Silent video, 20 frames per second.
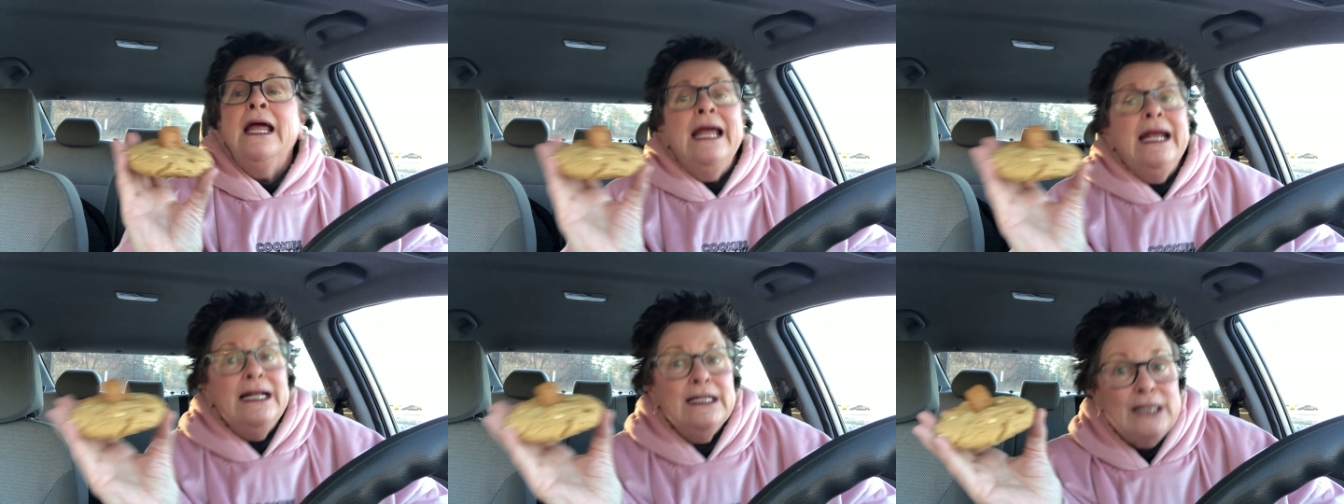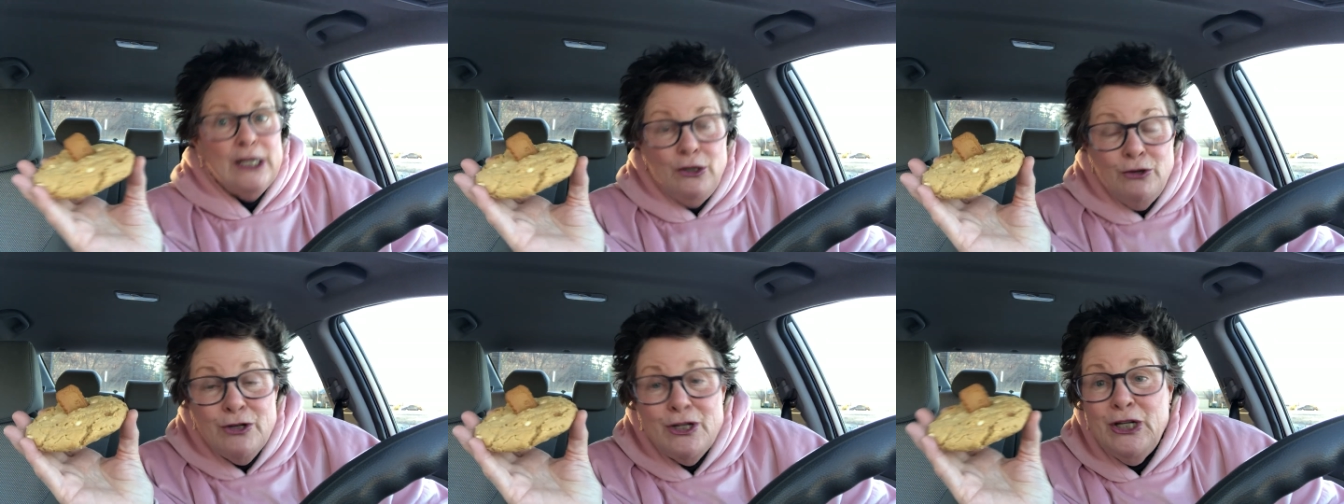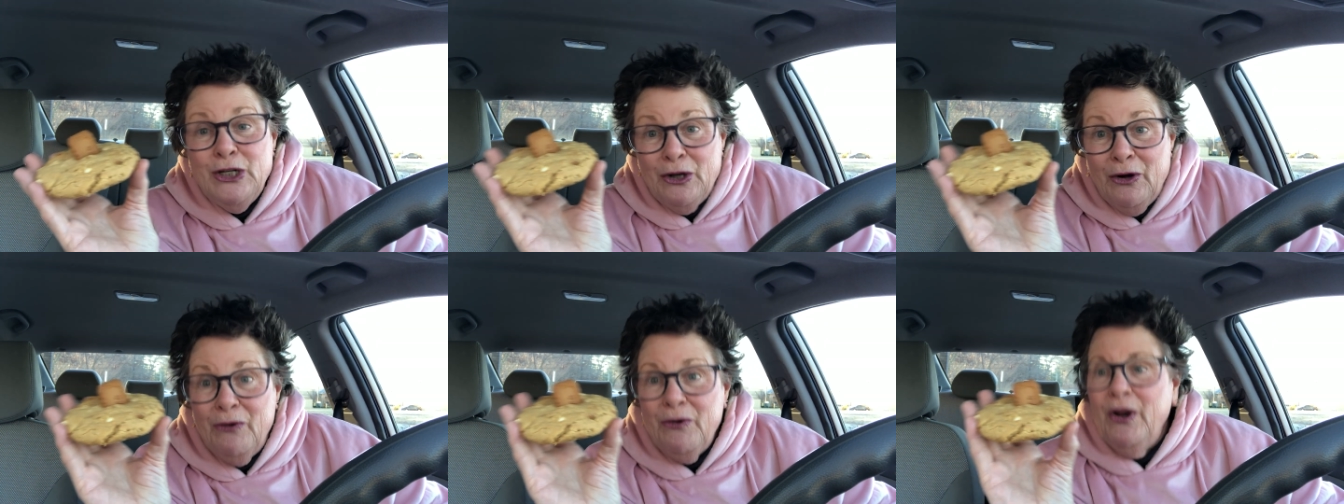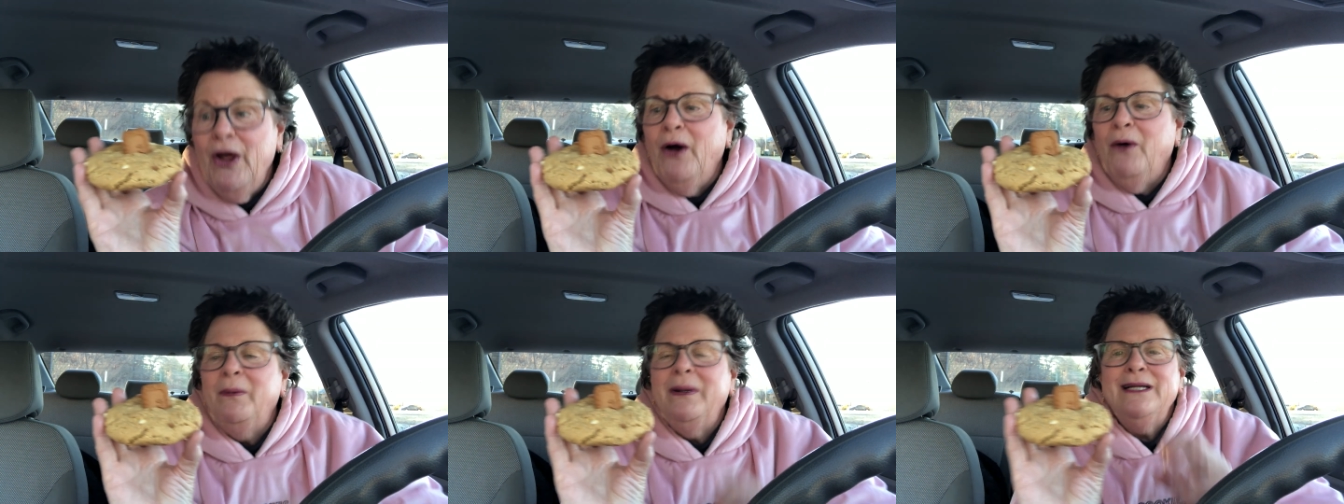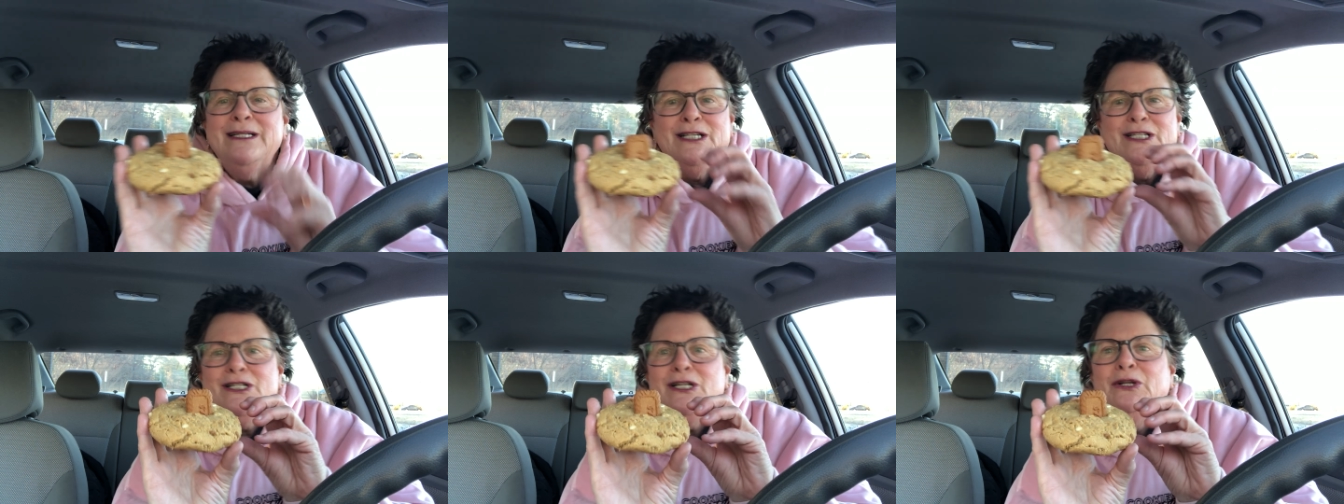Because they usually don't know
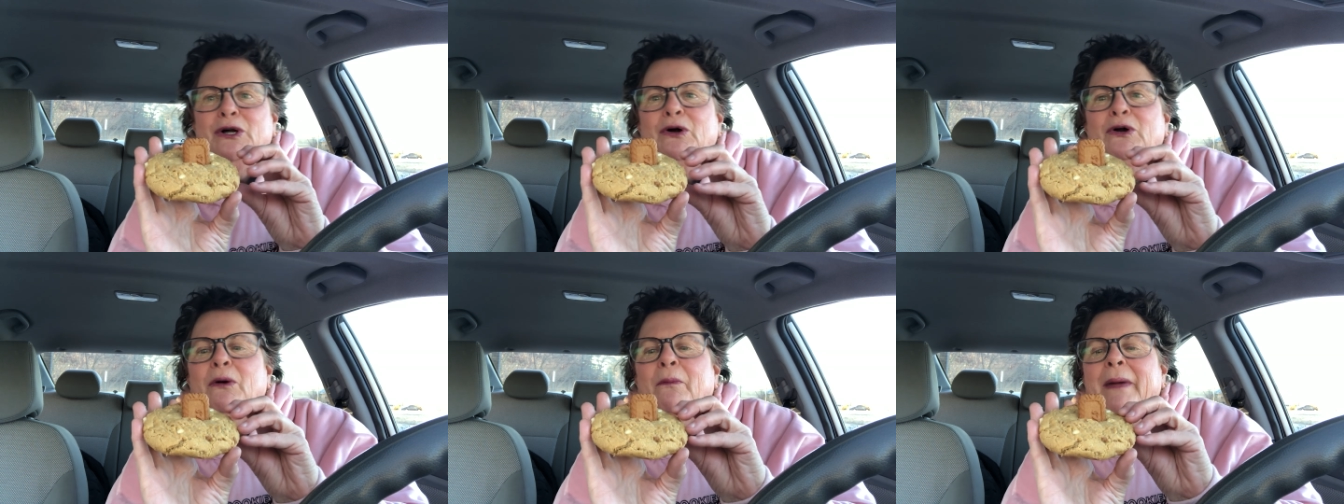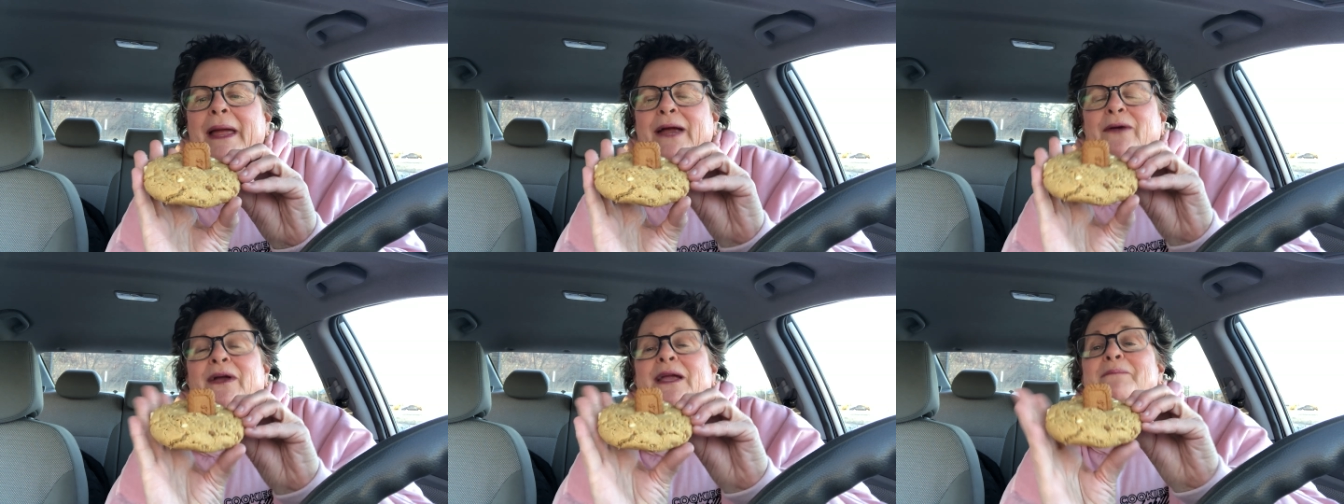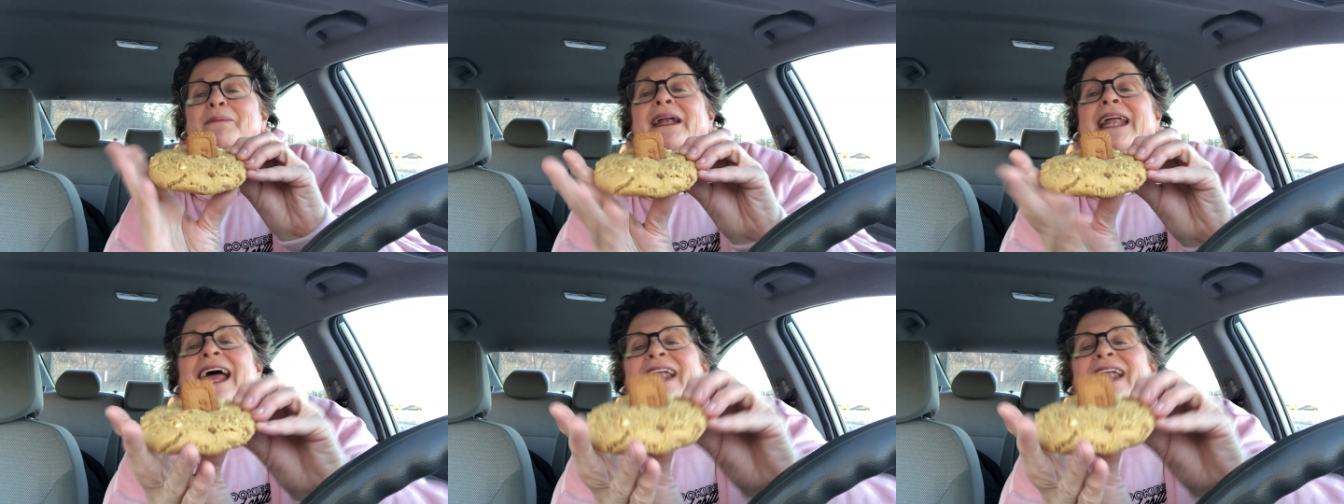because it's a local bakery. But